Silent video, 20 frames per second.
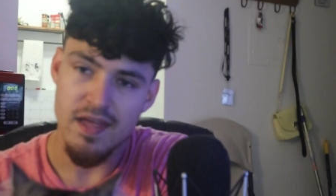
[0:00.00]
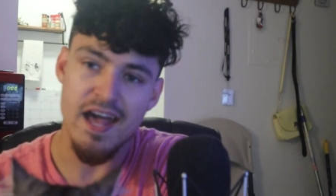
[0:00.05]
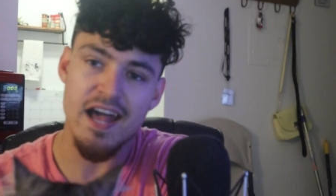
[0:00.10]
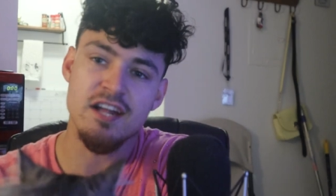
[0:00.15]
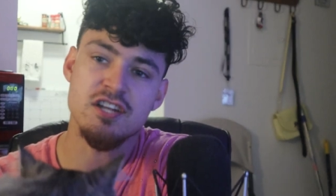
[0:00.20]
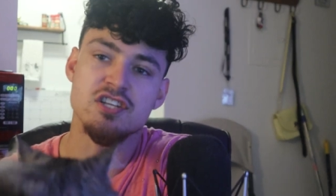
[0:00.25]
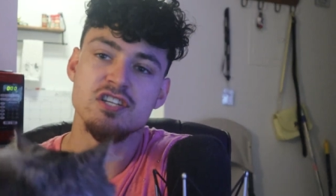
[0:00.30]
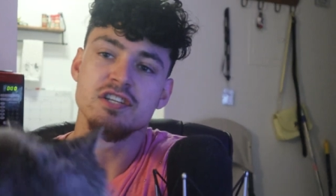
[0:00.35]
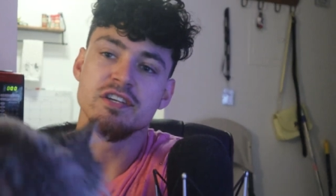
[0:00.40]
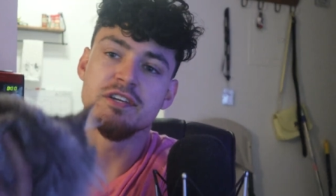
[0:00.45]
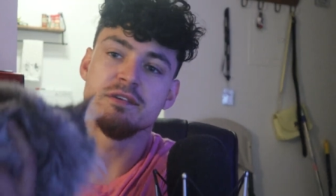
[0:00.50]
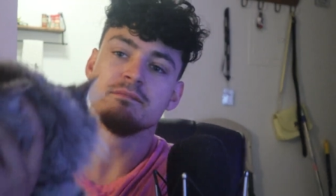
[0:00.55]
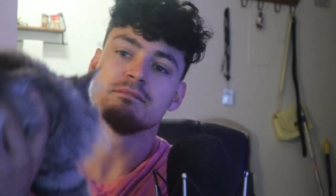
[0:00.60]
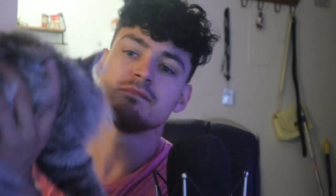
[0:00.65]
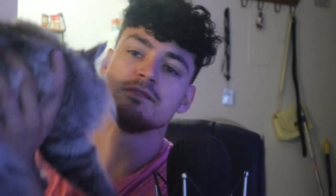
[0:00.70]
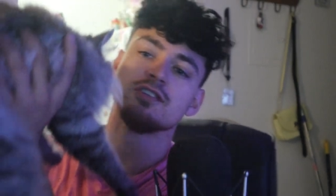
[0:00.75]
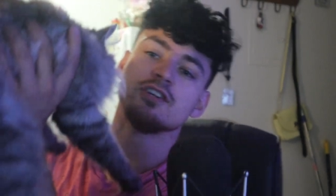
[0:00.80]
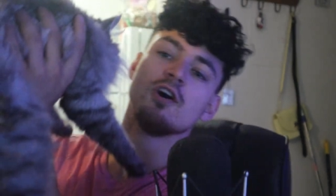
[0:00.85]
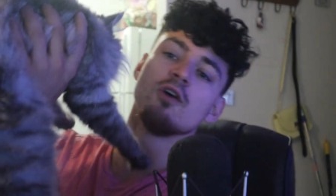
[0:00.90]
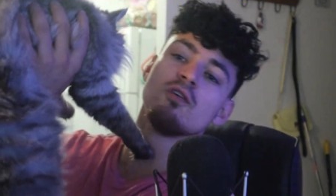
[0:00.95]
Actually,
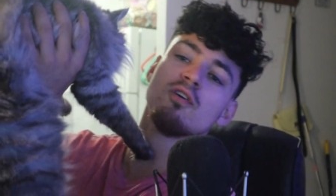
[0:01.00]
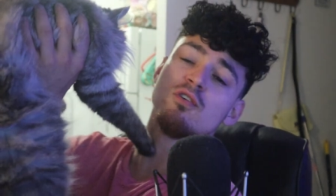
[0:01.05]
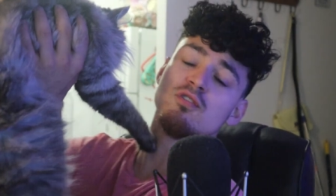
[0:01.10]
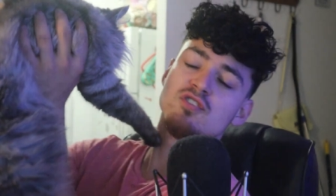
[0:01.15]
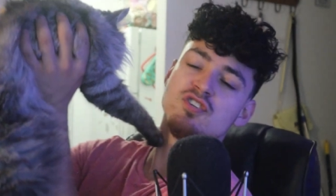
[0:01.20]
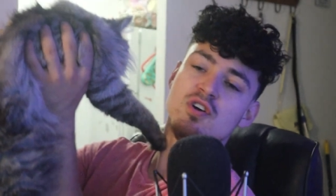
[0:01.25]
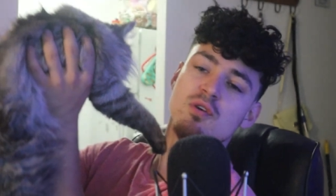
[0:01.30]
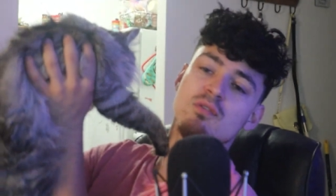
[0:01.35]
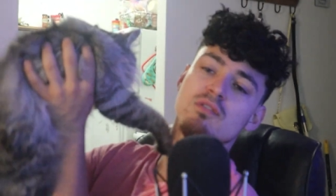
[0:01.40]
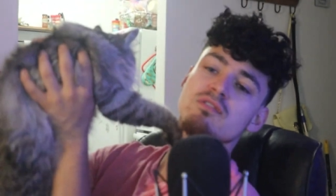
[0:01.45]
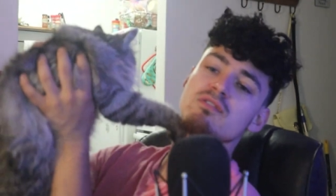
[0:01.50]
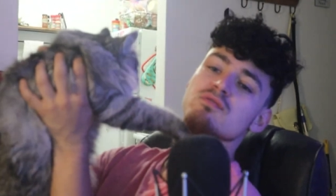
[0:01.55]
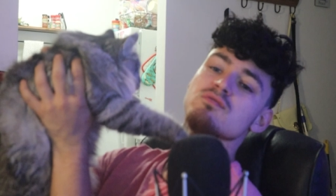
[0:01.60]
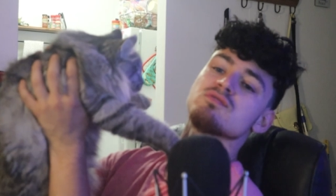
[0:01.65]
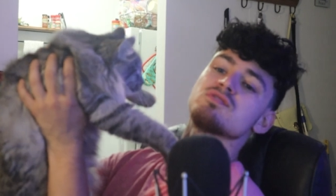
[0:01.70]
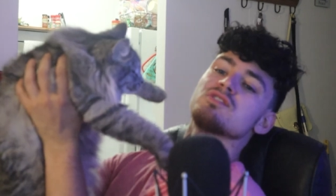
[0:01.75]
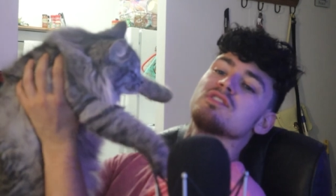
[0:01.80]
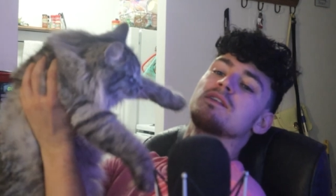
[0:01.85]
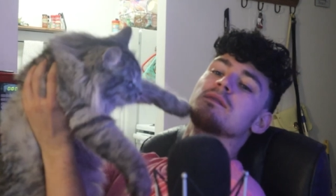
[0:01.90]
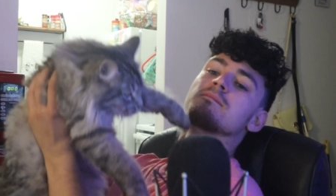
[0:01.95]
Coco is going through
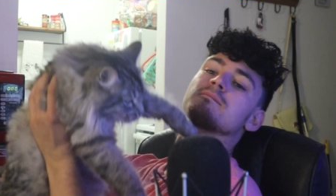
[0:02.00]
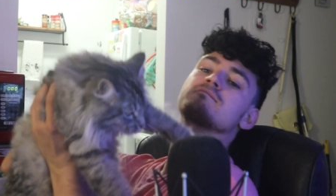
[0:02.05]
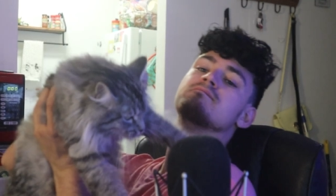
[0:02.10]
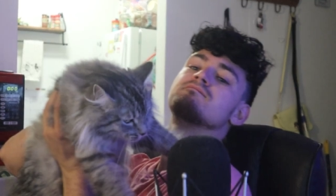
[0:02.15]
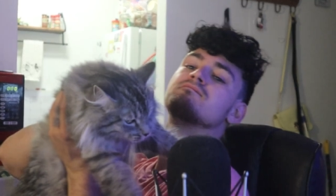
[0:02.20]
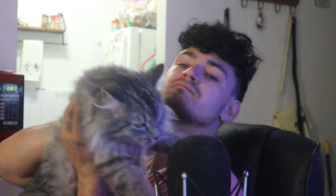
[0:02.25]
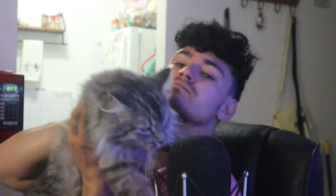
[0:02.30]
some